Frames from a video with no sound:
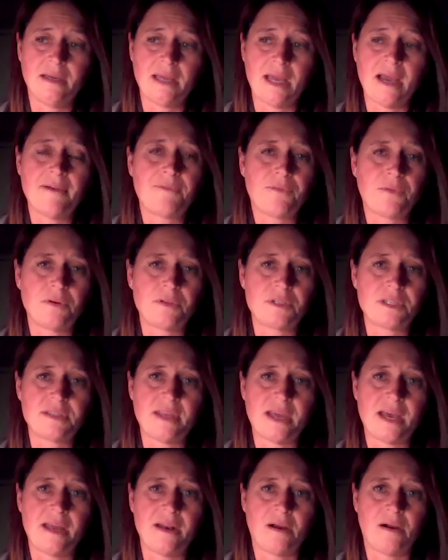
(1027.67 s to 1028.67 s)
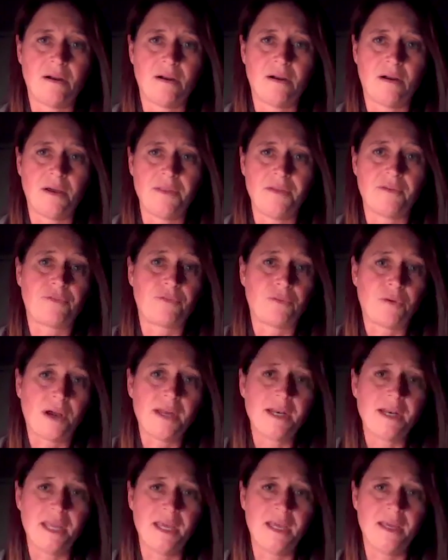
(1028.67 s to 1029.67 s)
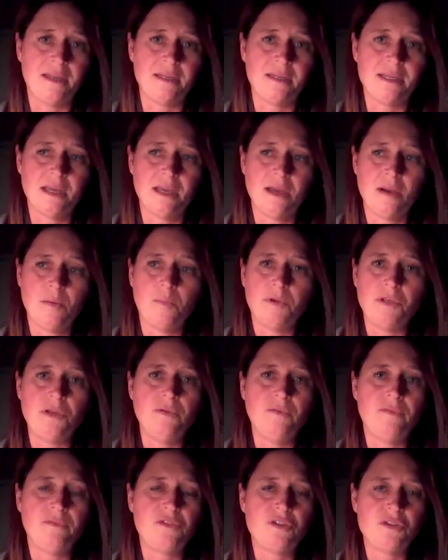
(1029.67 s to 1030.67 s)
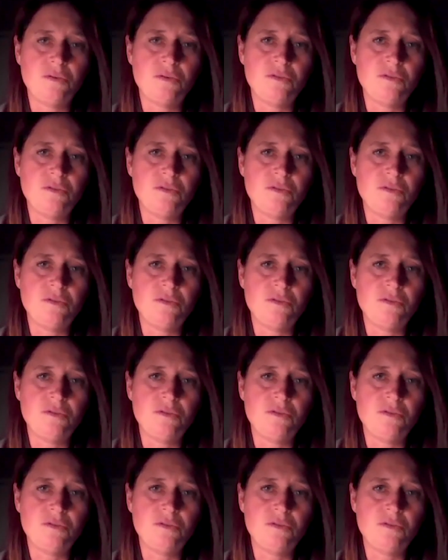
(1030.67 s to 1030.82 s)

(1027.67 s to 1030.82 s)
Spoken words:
efforts that are on the front end when you've